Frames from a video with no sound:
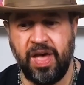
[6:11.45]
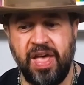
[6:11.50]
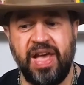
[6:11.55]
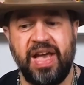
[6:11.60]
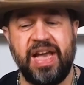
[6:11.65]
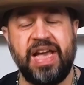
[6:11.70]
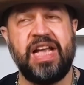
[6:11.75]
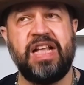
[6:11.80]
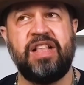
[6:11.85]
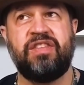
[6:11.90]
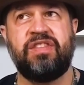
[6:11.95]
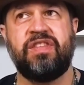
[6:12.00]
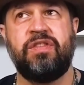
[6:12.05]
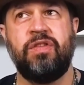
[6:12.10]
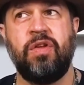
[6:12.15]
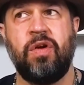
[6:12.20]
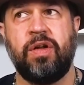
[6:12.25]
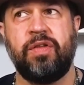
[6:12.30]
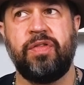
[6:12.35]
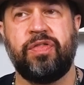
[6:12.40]
It's
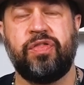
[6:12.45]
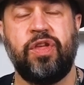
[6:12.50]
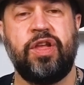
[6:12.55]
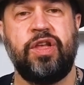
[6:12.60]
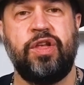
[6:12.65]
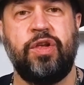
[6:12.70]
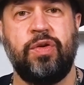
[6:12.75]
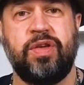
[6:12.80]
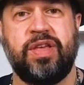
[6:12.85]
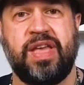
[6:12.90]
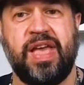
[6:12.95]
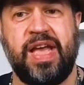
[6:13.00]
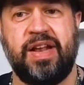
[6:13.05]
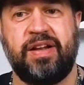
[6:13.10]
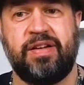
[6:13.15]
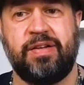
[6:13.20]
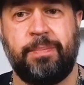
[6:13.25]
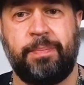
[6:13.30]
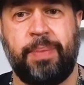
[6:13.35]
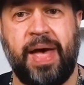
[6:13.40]
not that you get
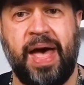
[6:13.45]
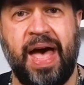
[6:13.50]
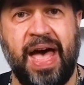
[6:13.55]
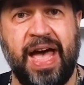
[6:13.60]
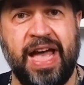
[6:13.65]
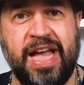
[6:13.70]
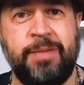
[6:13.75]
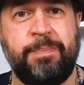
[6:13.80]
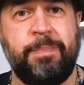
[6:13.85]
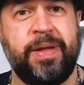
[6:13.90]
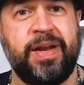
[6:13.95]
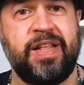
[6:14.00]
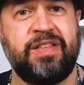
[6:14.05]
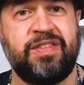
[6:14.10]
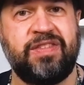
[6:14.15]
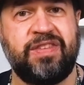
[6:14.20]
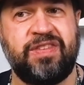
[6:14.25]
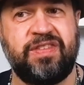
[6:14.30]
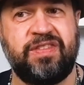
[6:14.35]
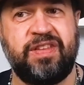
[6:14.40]
paid, but
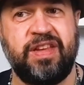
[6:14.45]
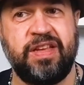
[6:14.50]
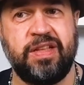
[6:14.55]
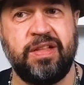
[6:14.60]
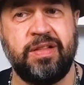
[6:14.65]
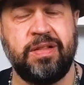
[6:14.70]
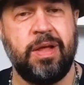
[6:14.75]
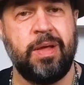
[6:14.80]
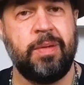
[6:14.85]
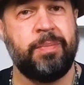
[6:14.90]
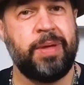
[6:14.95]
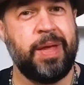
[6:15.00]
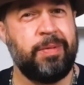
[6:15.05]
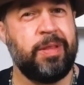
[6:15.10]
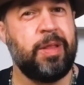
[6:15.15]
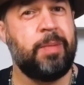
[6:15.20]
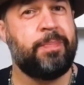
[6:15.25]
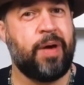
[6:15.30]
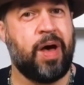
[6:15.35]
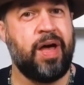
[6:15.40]
it's still,
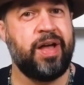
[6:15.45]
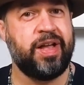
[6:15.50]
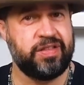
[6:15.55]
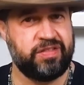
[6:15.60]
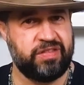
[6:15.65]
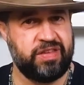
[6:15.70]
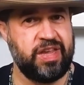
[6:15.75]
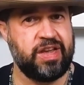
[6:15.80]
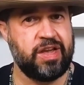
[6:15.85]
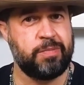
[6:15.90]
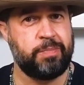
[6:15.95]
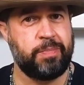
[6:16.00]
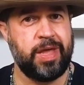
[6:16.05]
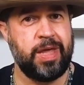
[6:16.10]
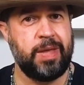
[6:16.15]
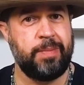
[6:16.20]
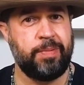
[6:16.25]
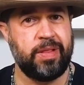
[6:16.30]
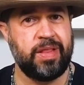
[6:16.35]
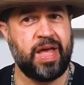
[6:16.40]
people are buying a ticket.
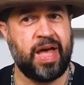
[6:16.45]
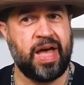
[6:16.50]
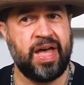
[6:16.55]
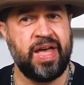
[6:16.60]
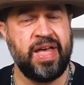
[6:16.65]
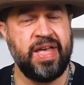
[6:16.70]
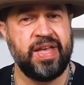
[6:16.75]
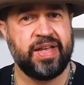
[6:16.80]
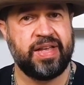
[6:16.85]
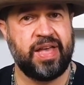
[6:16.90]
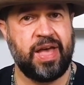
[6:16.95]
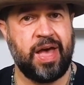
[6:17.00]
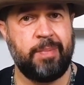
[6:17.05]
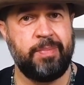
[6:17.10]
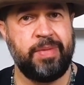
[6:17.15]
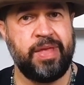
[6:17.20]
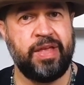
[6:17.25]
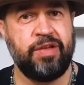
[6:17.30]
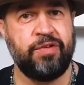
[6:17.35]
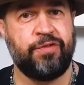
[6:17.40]
People are
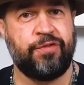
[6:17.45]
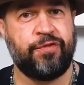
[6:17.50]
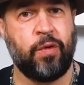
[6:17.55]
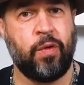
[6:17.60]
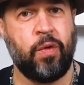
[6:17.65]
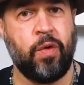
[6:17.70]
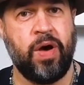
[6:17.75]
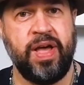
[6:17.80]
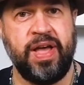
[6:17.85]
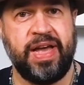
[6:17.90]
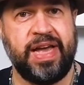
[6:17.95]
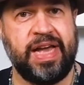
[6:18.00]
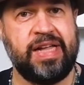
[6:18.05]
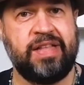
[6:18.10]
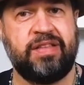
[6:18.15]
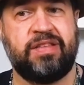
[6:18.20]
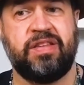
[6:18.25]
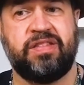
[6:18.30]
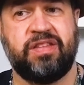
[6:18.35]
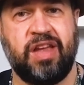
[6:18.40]
coming for
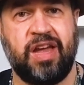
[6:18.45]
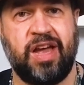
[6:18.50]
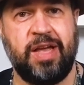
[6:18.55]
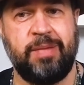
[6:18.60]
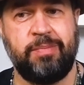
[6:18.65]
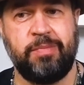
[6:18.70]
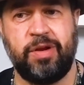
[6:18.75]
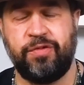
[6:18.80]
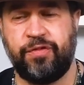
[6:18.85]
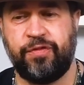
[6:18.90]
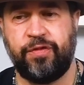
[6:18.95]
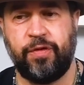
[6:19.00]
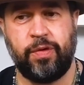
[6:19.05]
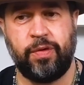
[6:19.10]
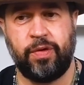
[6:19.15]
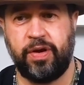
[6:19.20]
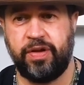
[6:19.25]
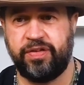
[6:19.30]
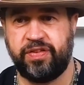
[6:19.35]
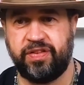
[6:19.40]
entertainment,
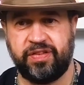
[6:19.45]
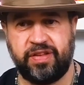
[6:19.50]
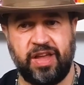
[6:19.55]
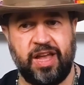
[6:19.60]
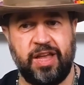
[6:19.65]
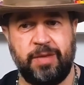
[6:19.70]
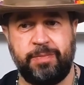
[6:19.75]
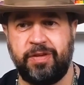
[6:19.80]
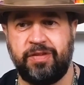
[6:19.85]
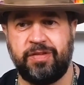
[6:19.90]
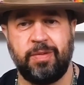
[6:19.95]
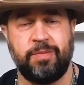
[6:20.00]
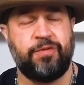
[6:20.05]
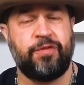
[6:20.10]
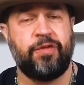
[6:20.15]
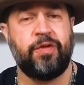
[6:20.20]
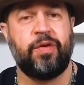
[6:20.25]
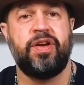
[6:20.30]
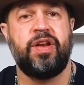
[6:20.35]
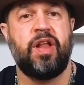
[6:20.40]
for escapism,
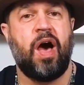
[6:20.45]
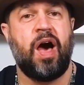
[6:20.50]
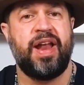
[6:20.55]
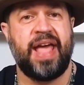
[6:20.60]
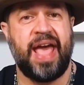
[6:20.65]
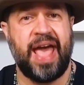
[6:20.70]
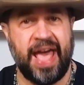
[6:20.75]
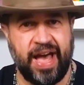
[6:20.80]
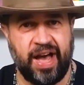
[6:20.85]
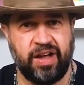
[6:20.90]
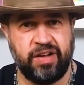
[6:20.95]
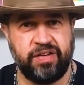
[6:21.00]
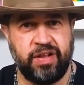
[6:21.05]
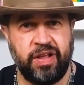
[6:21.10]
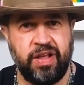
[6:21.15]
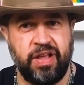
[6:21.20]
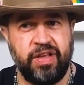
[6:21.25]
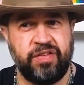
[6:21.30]
for a night out.